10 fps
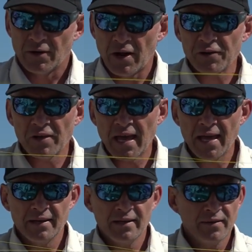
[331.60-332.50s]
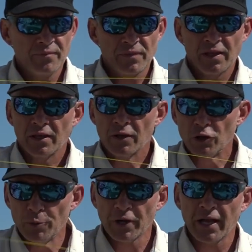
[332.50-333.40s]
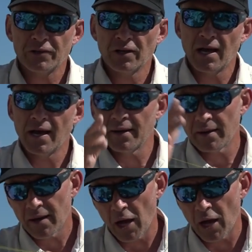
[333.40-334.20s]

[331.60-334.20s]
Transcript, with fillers: round your hand, lubricate your line